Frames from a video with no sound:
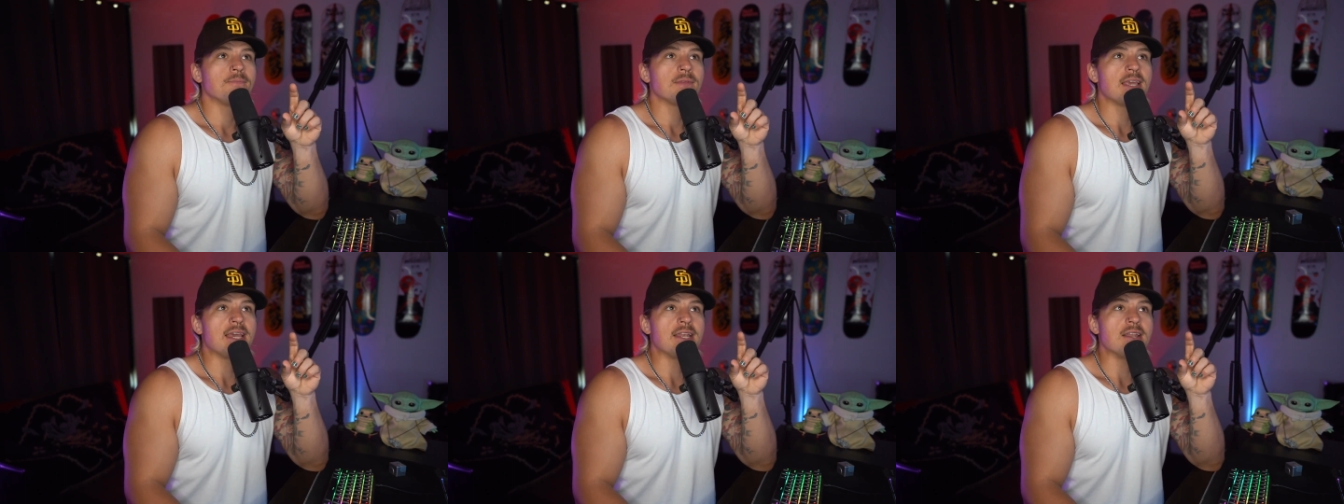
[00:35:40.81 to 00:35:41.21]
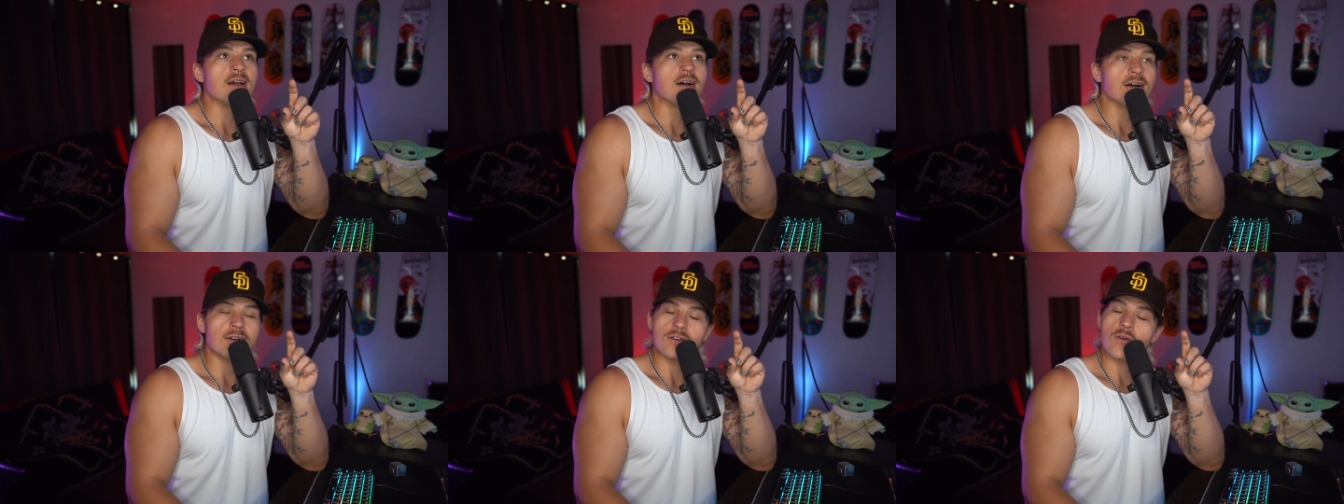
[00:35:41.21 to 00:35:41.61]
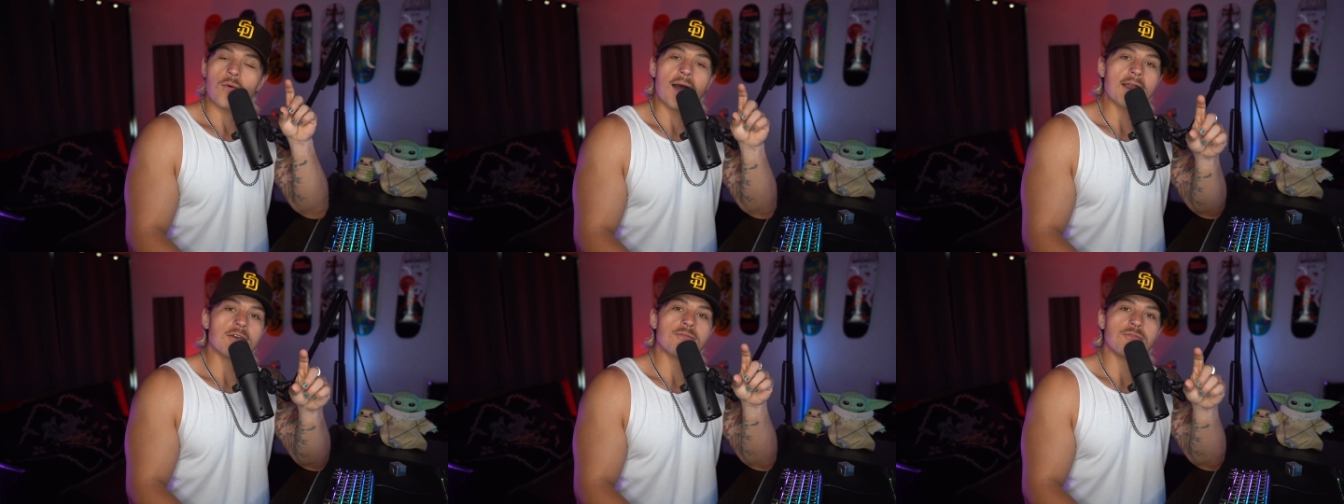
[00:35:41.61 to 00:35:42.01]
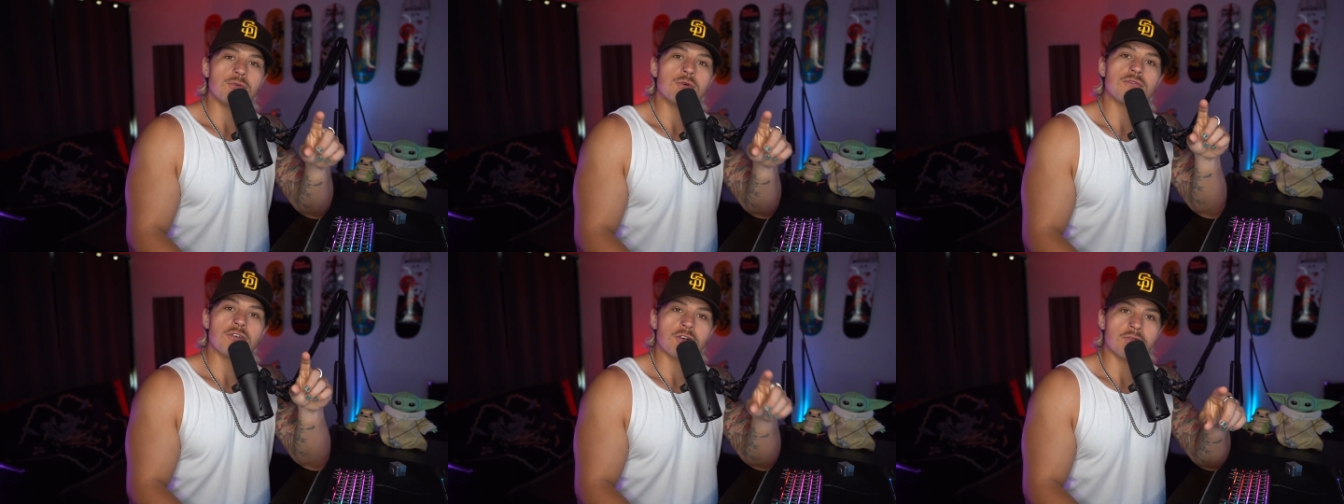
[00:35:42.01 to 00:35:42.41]
in quite a few
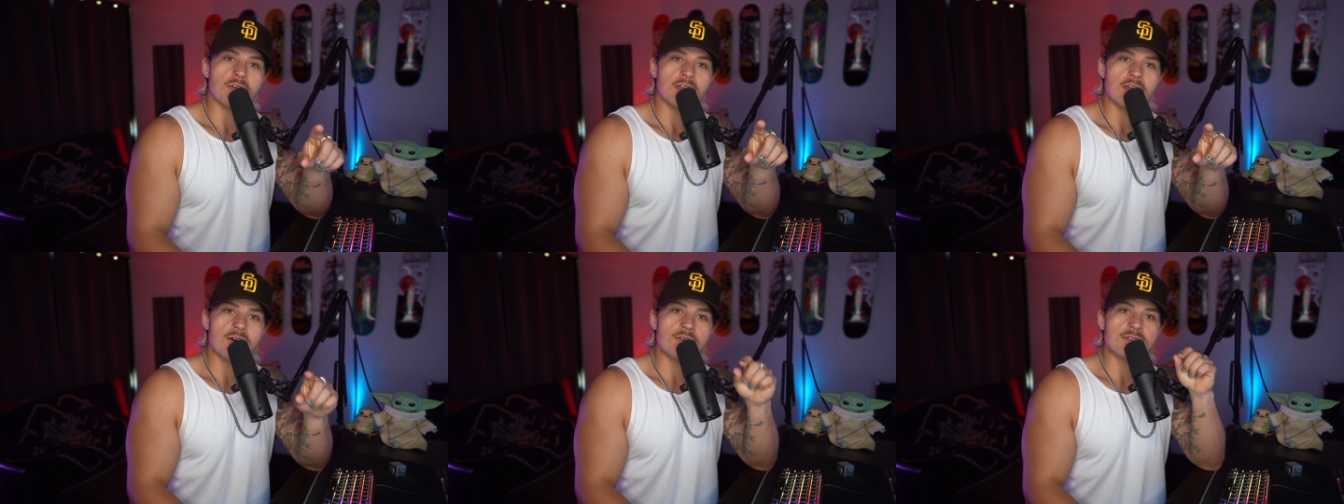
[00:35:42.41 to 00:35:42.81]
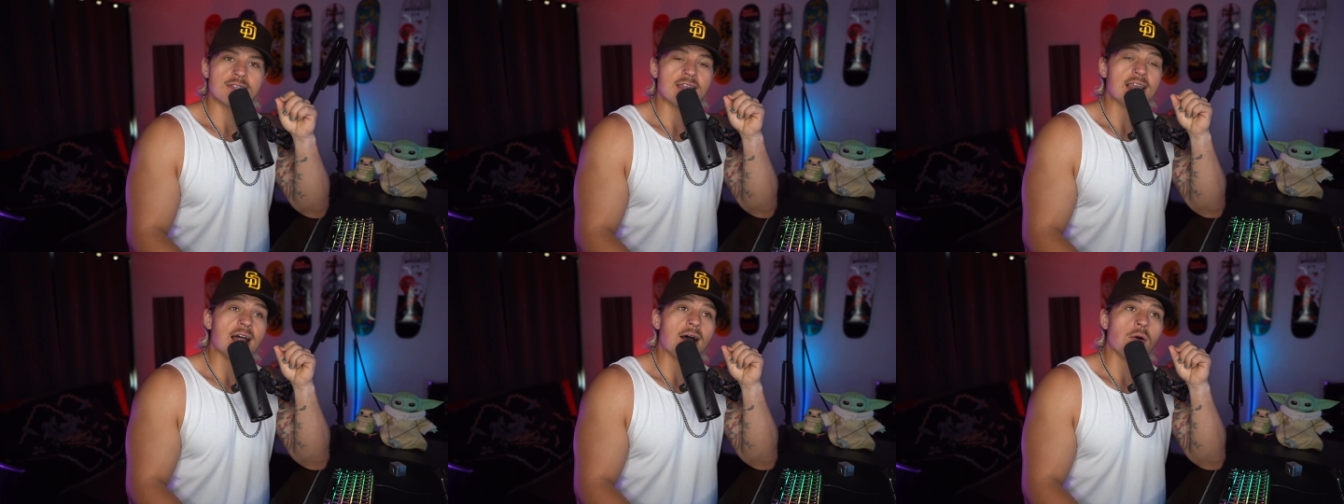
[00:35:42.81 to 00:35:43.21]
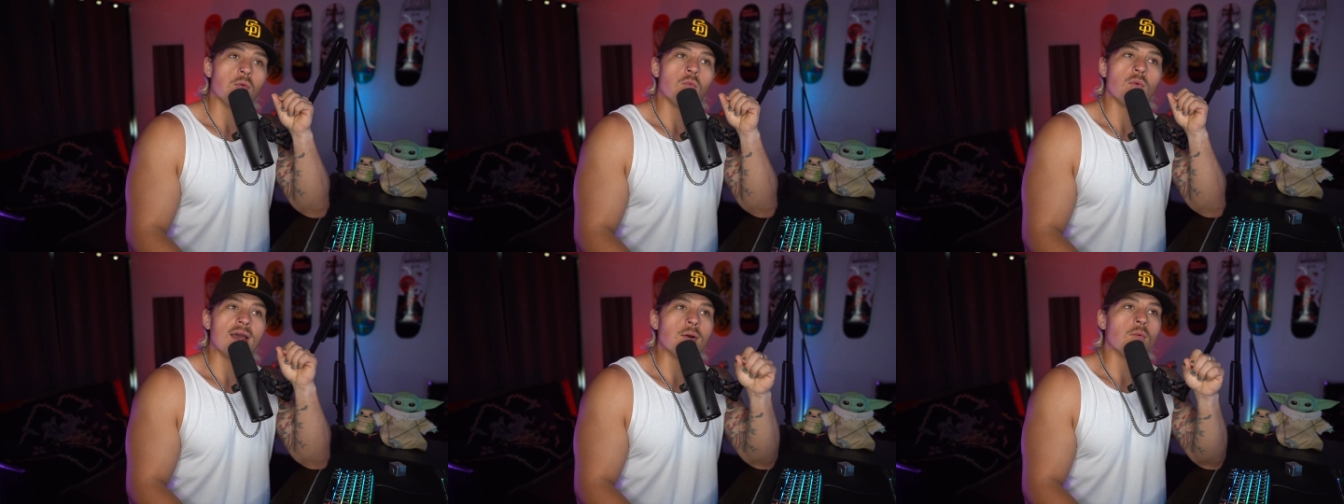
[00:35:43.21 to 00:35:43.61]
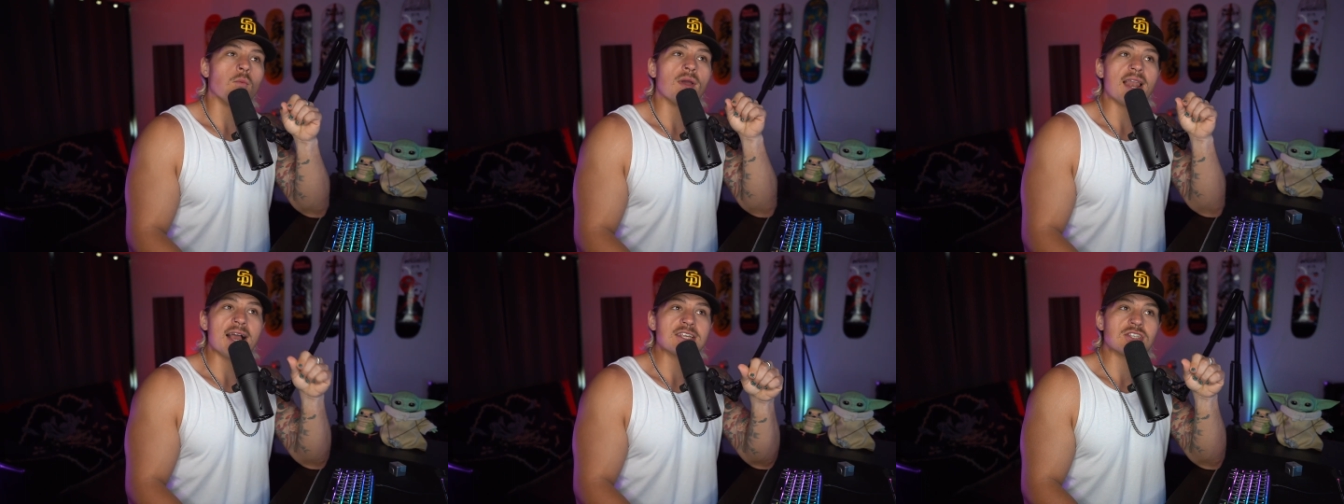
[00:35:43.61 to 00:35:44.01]
of her videos that when,
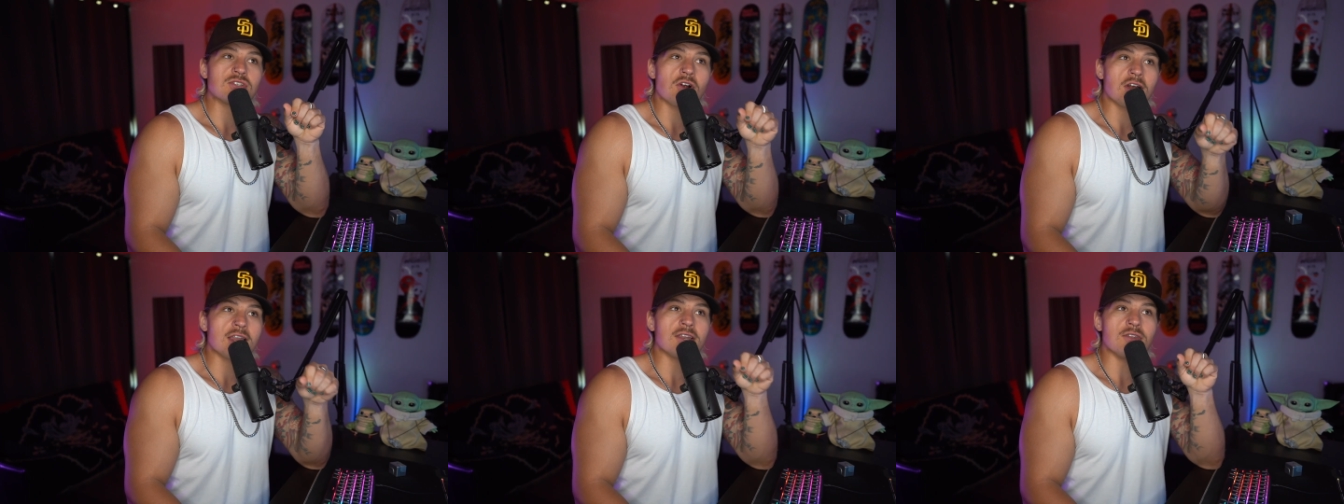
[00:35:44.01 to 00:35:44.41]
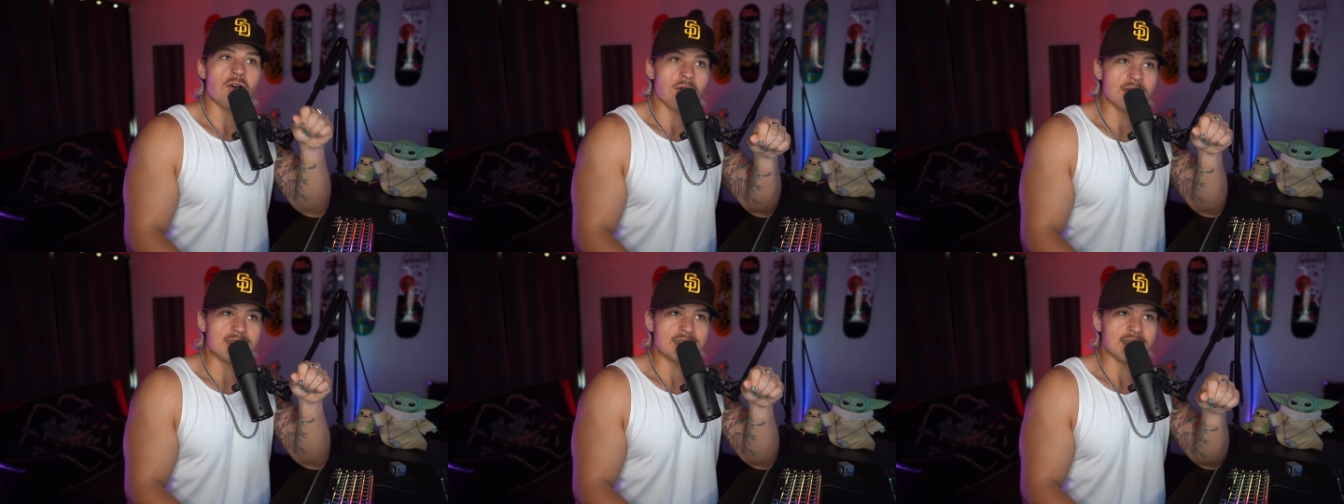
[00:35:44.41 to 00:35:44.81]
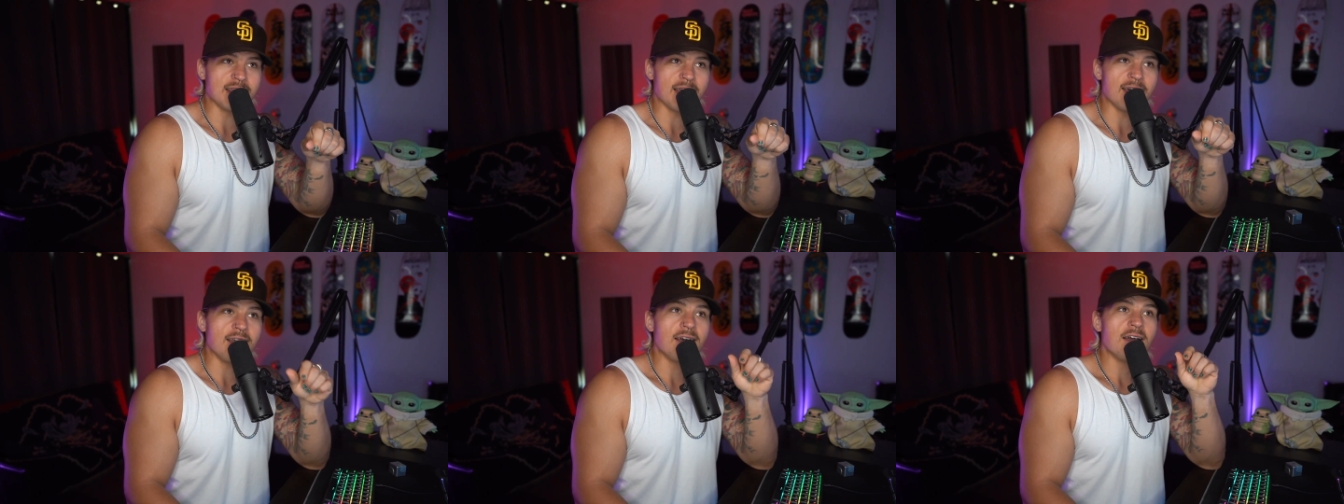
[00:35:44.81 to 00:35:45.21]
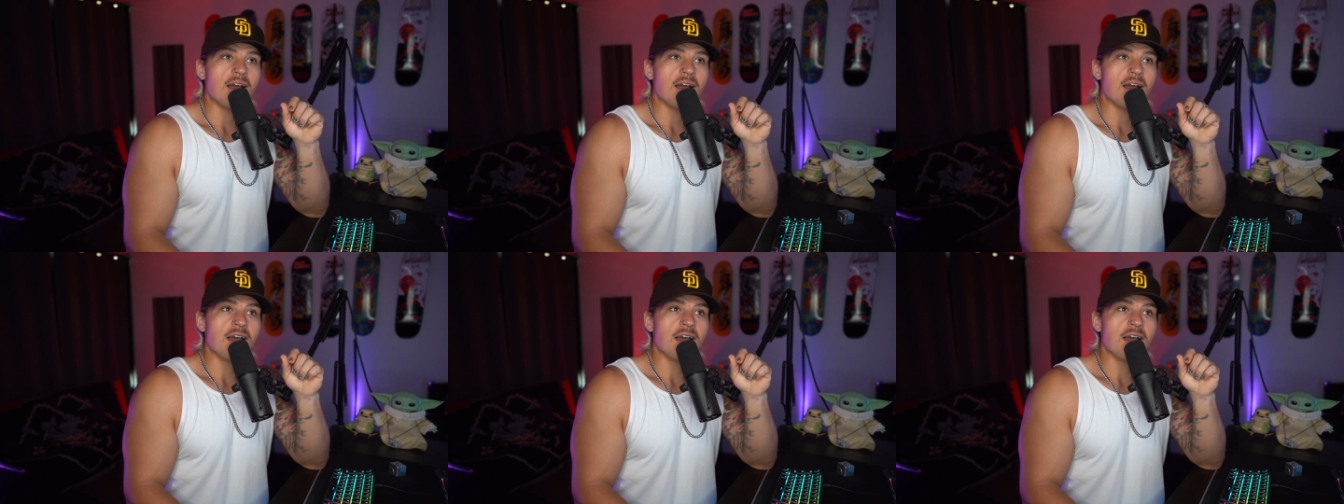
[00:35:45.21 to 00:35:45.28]
when I started noticing it,